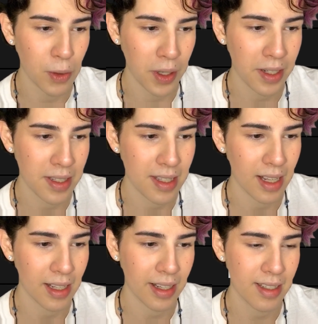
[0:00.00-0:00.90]
organs
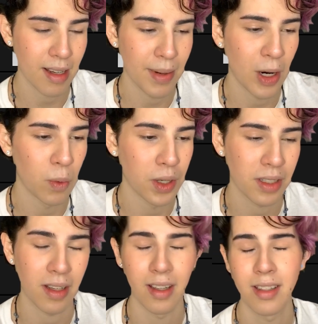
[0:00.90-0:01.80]
that like somehow work
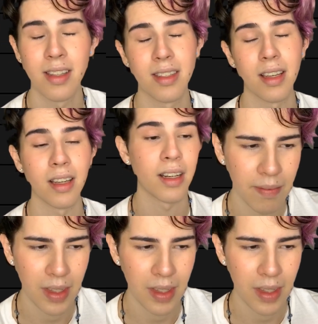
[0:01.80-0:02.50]
together. It's insane.